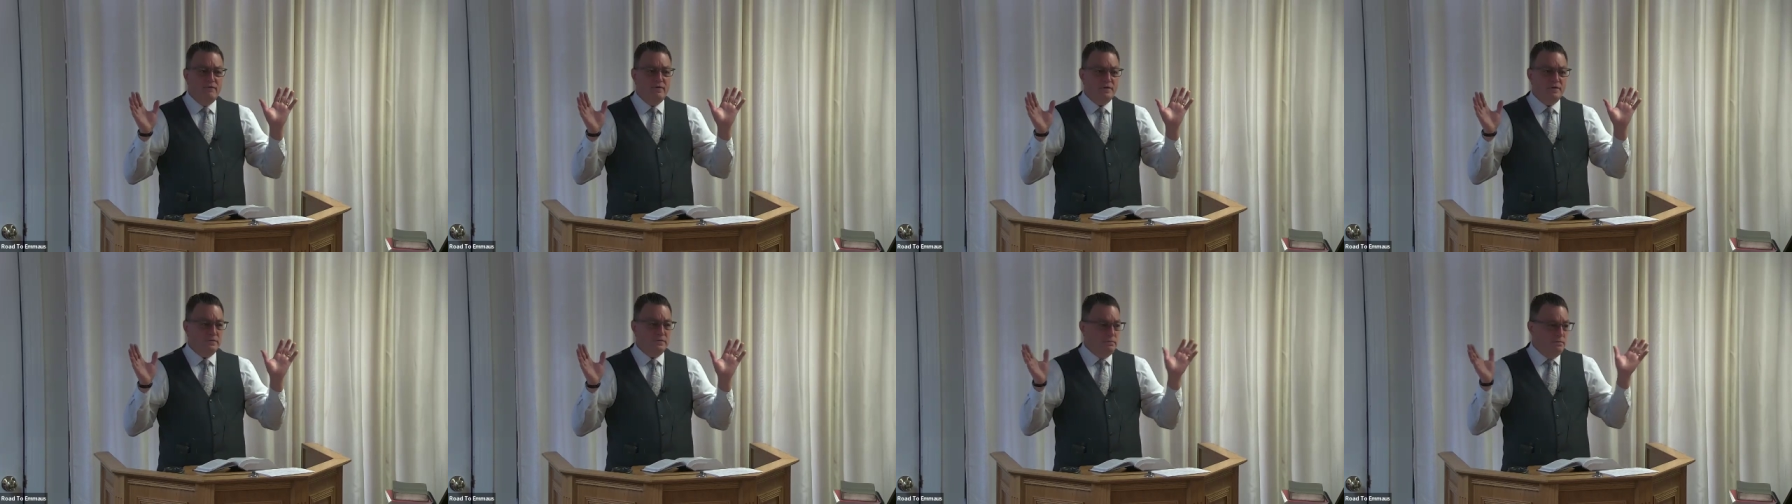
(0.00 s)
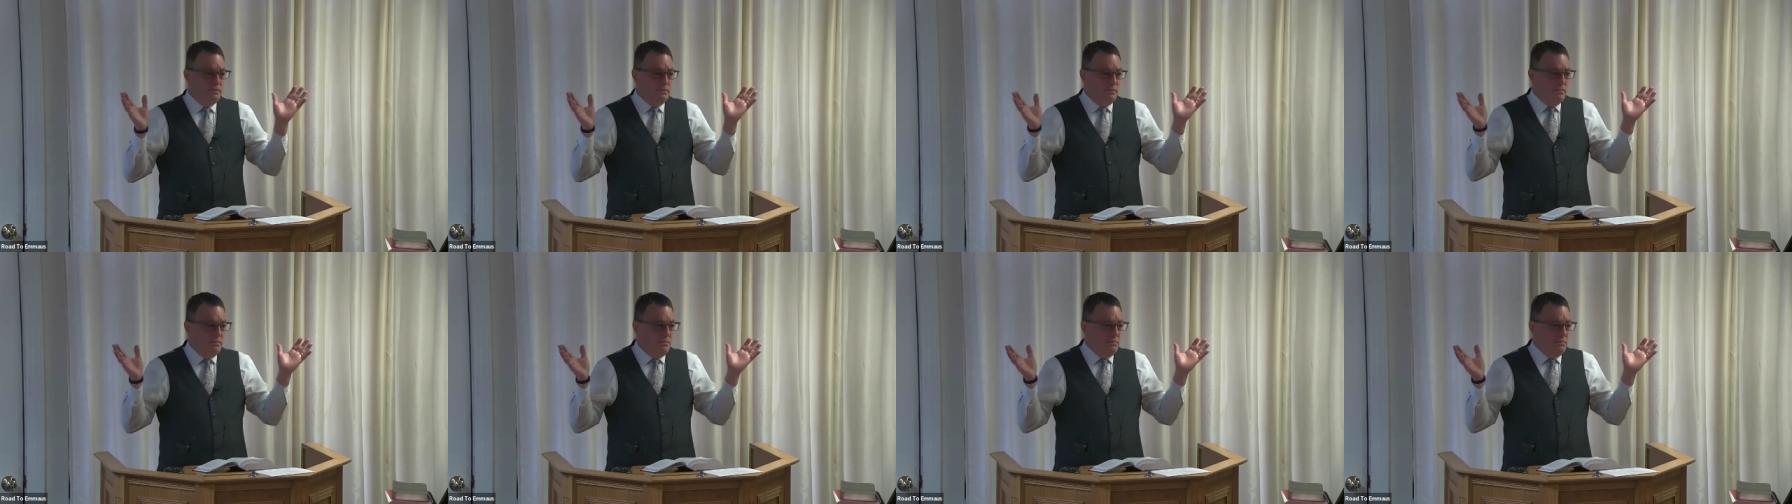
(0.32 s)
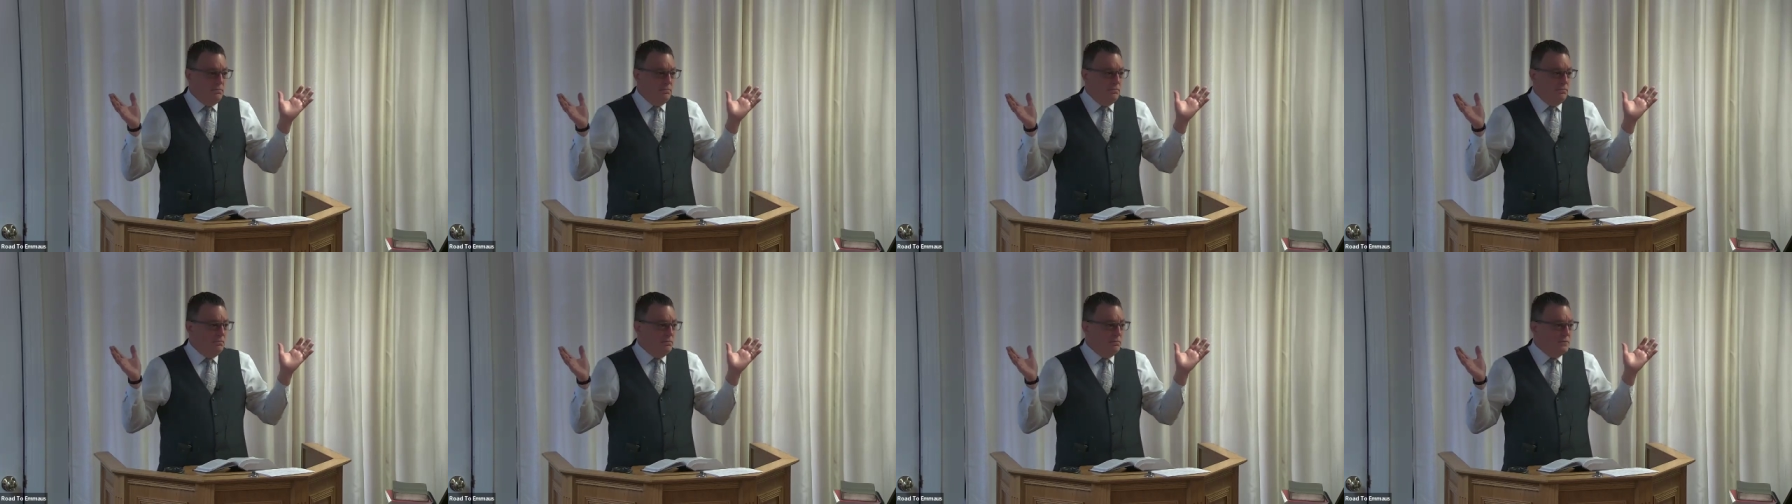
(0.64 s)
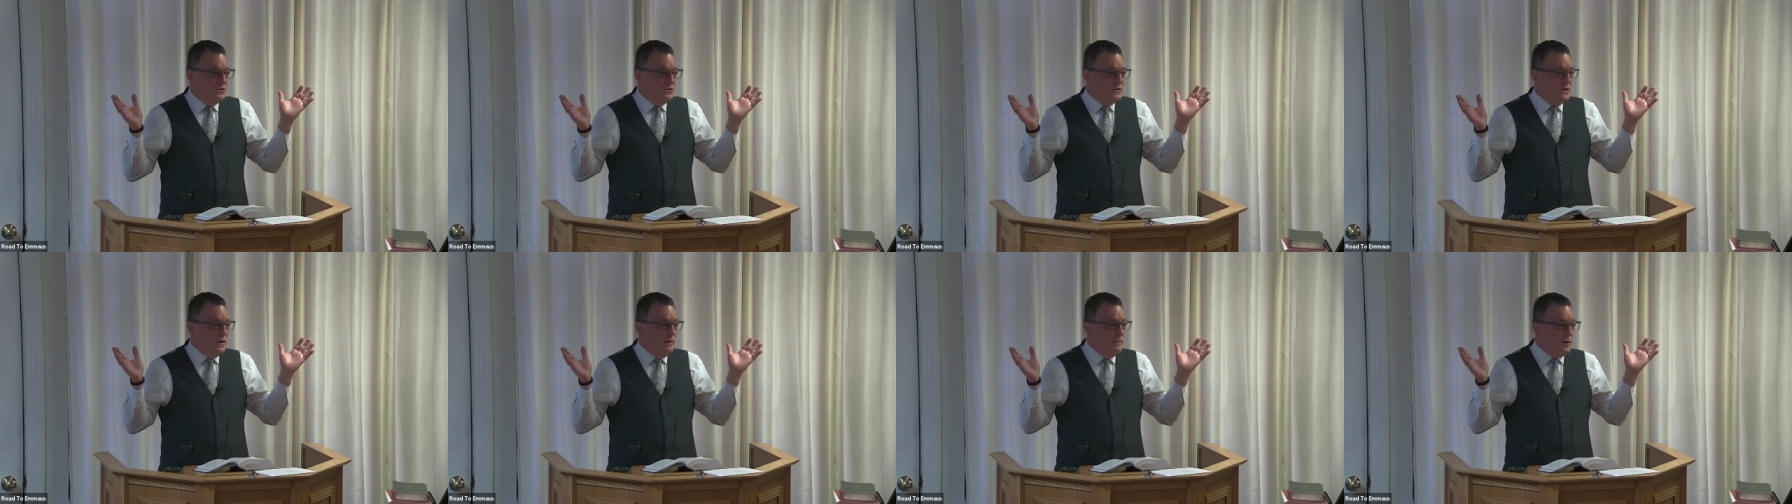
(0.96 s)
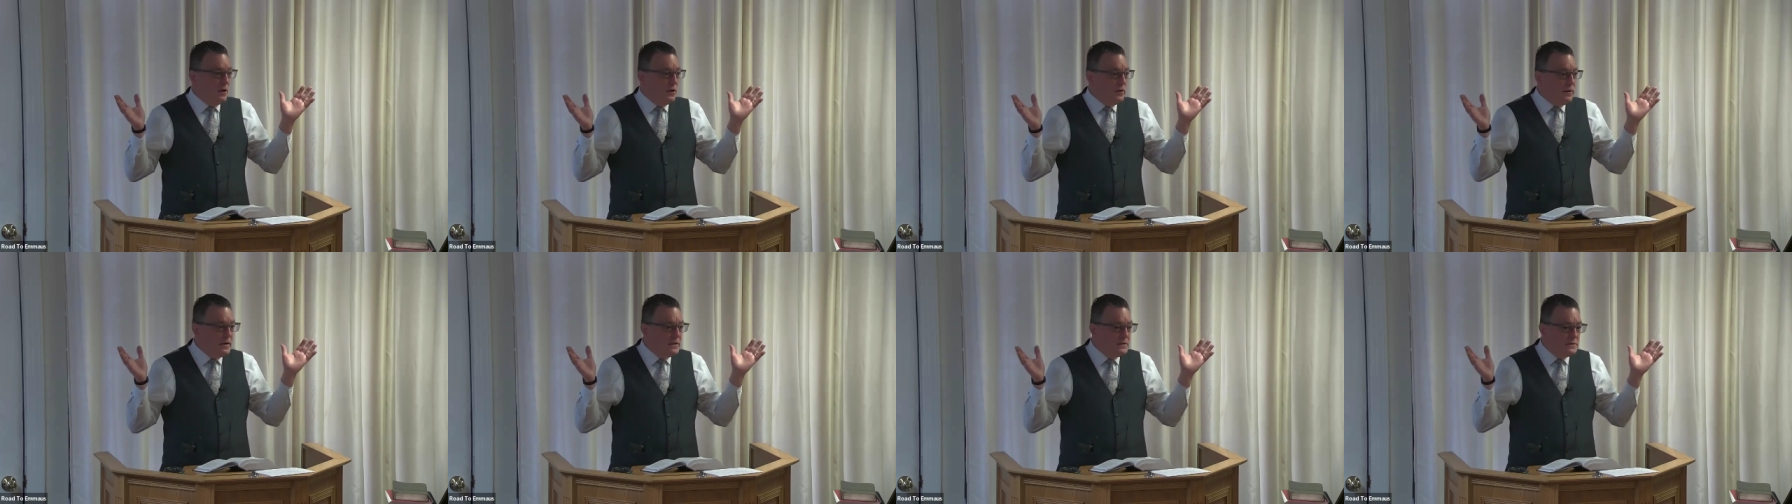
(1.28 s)
of a
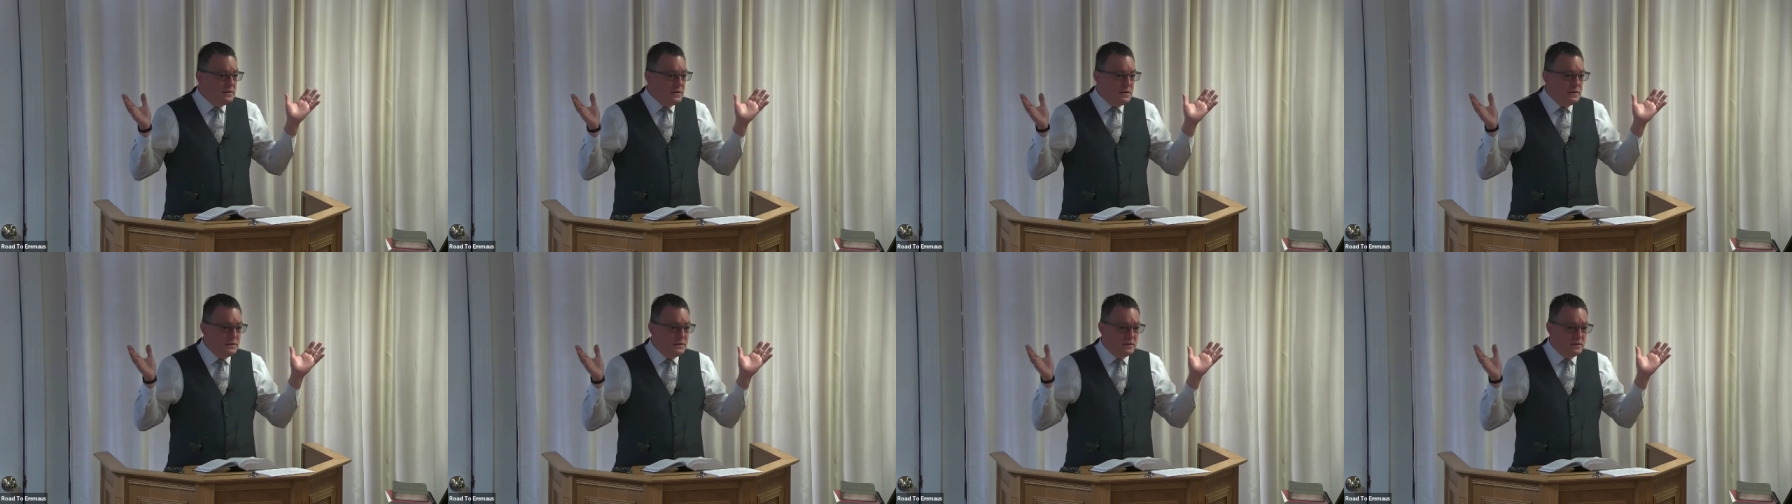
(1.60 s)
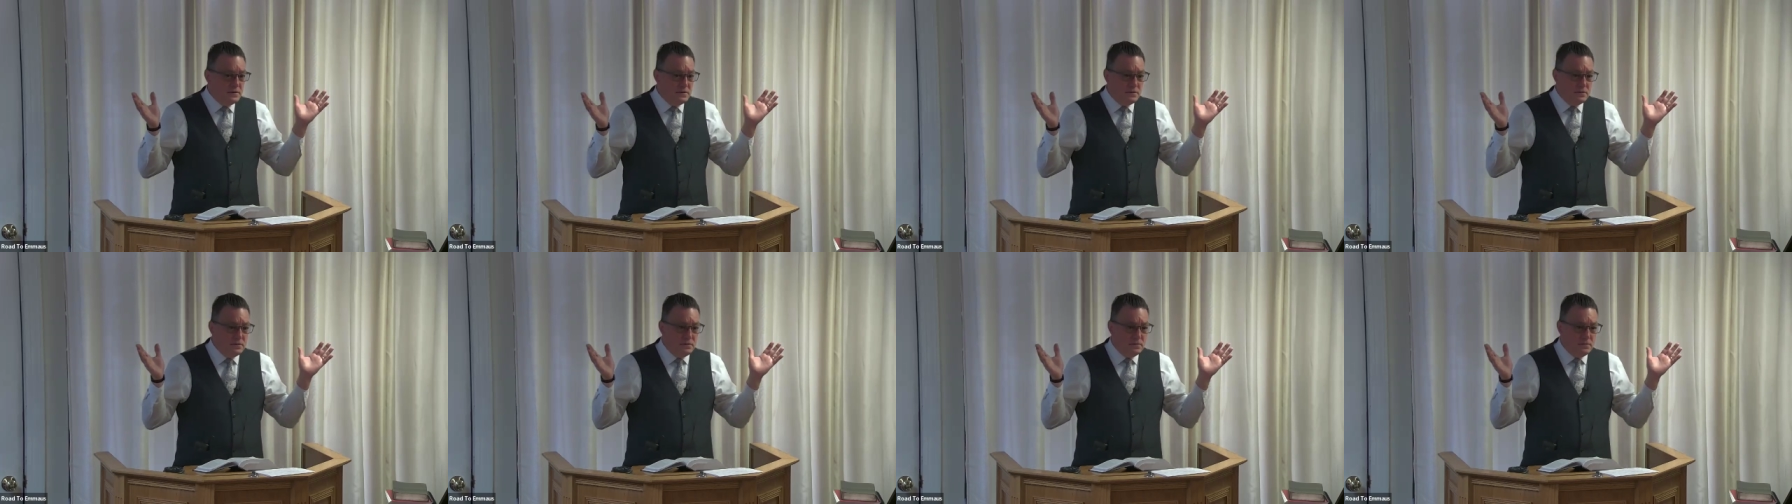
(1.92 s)
similar instance?